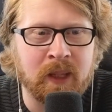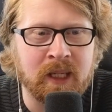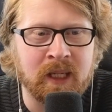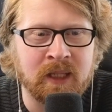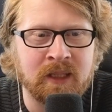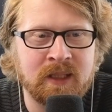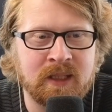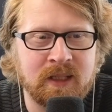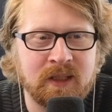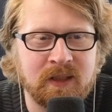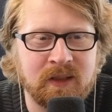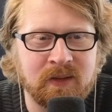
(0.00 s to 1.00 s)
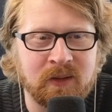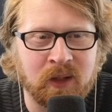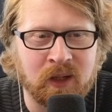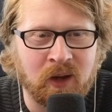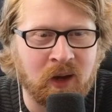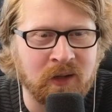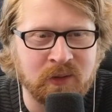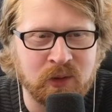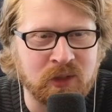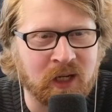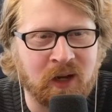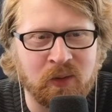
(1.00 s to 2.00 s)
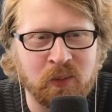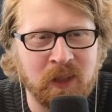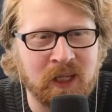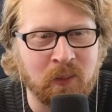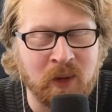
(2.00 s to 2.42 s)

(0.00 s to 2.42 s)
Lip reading: kids like on the weekend.